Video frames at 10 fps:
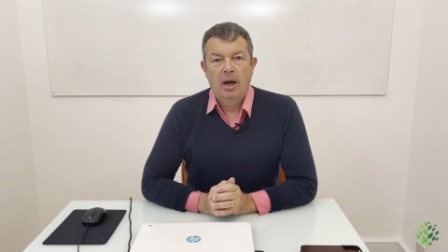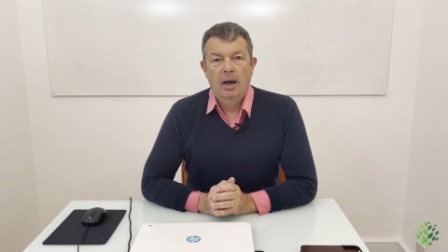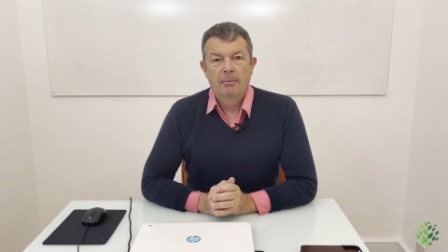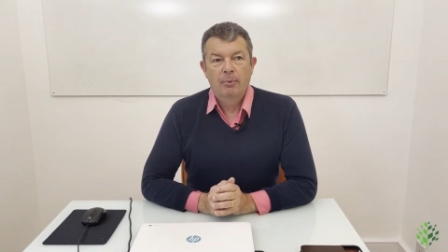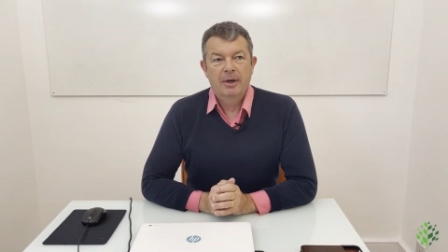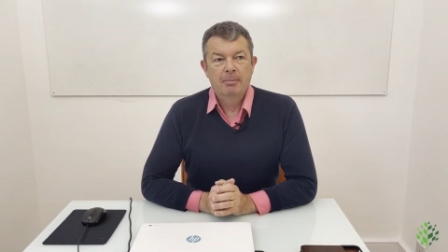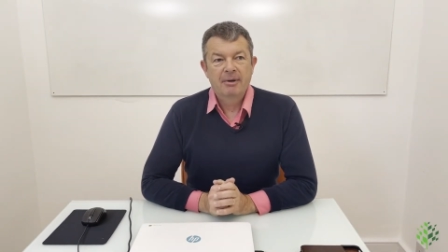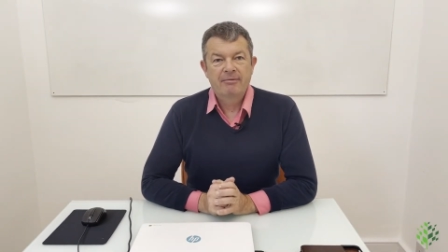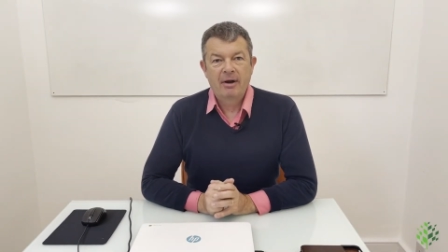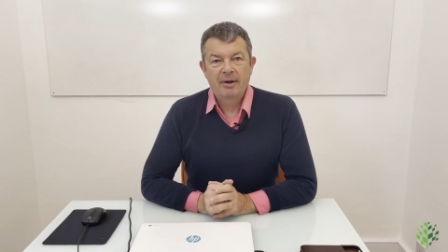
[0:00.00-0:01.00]
Um, we can
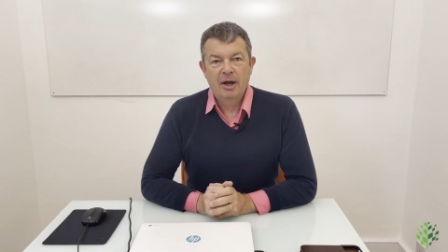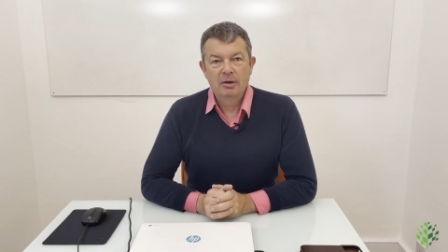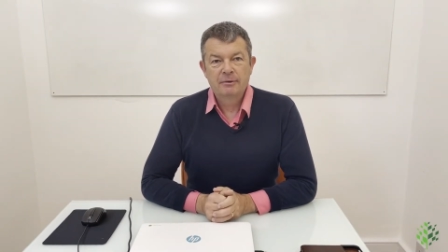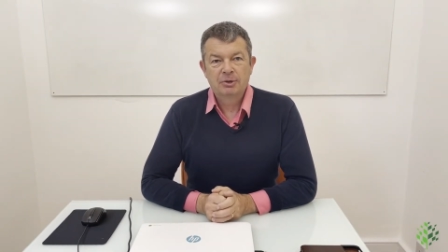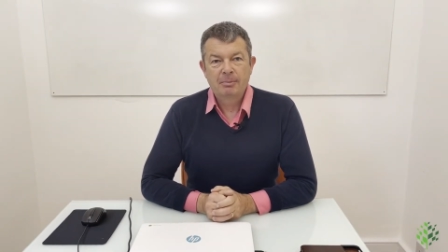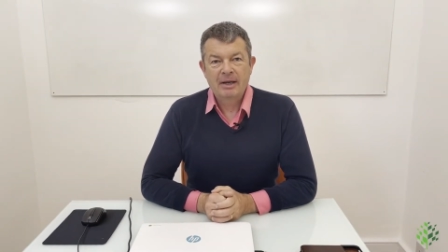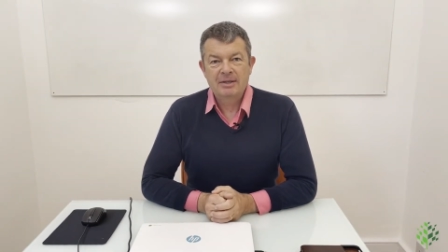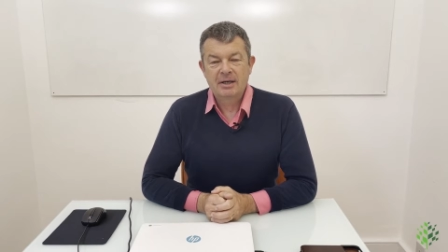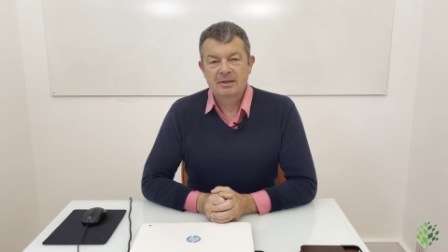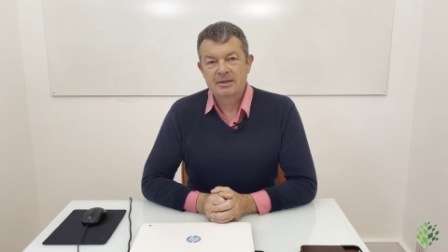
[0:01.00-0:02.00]
be very over
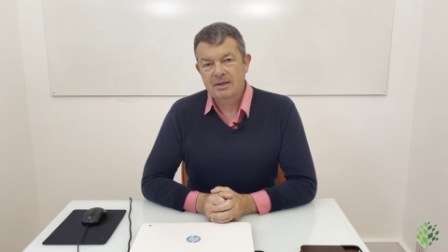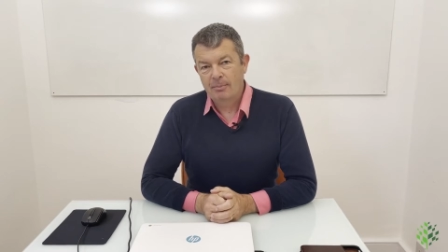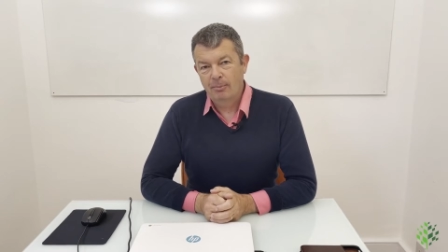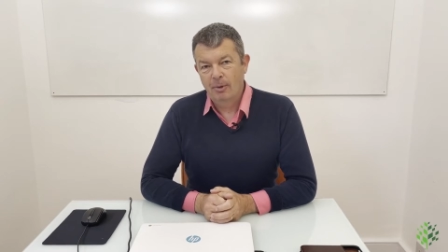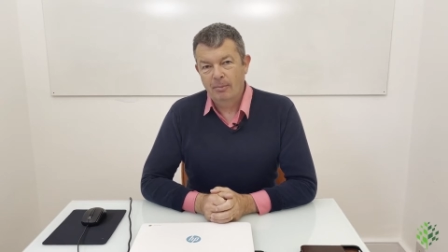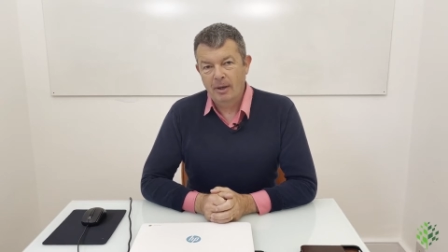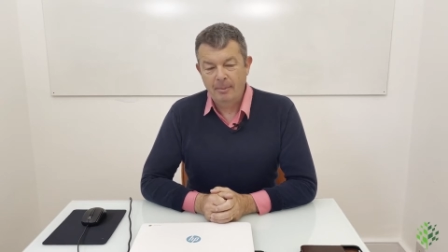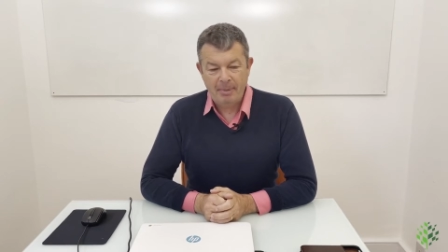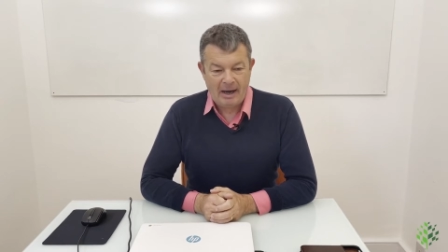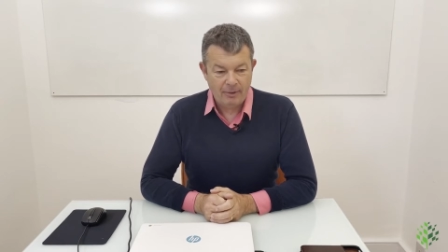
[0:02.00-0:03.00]
dramatic and somewhat
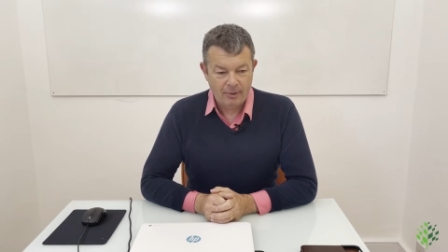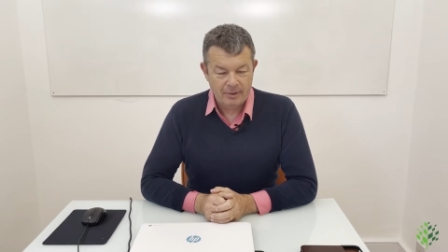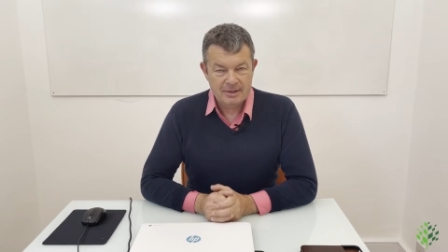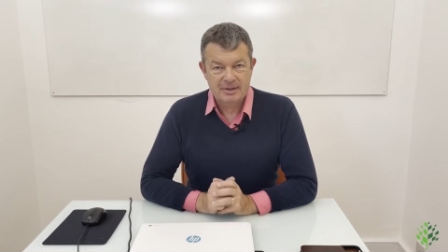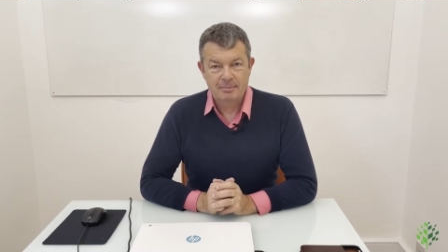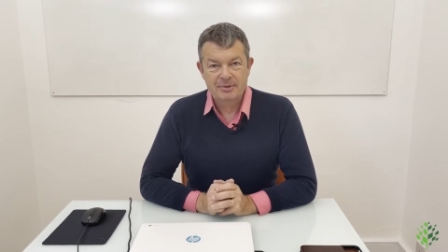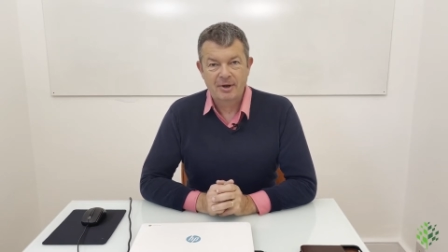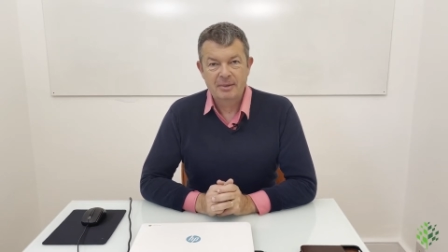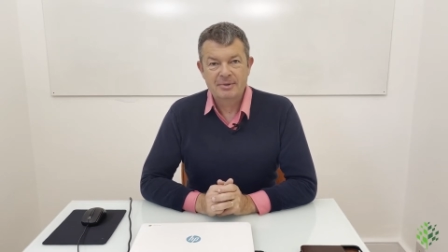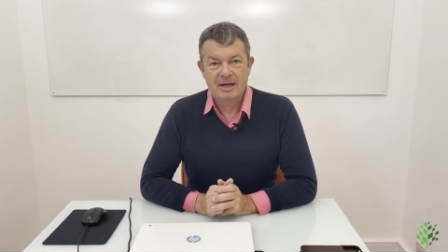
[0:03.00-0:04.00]
uh, paranoid
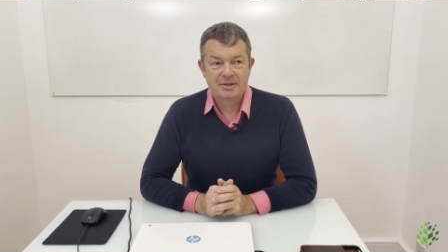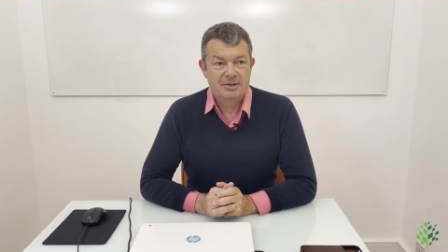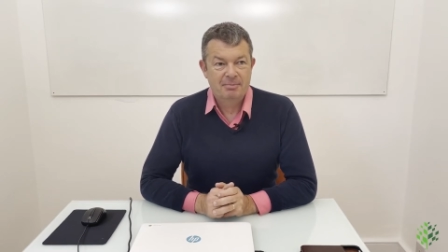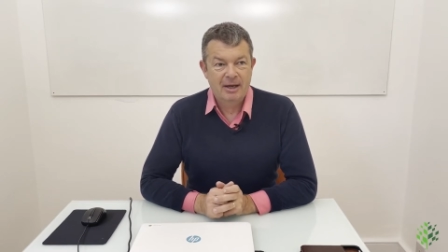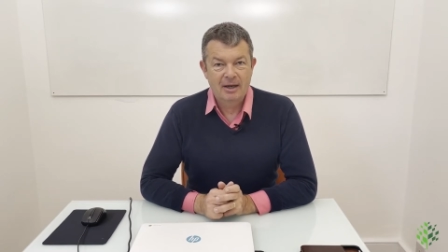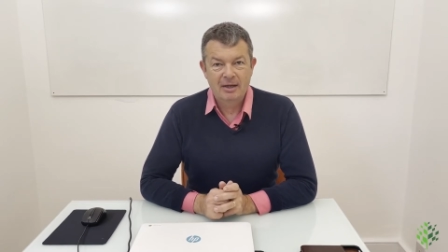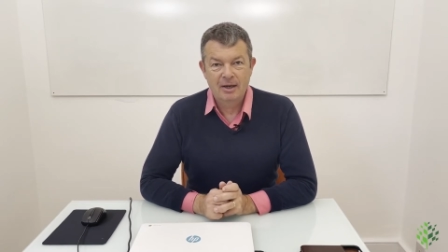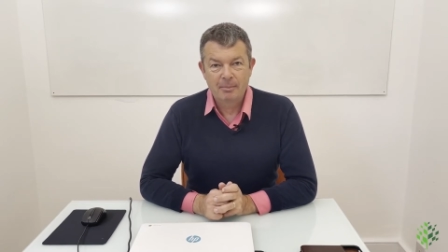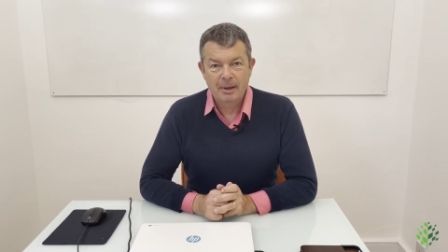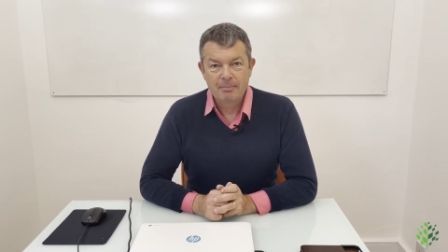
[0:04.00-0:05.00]
sometimes. That's just being
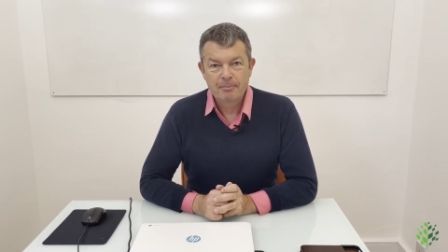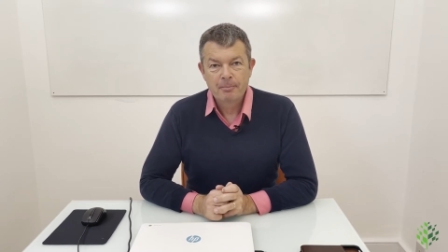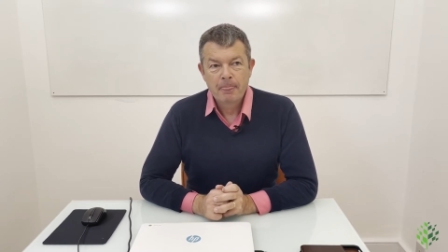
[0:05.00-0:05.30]
human.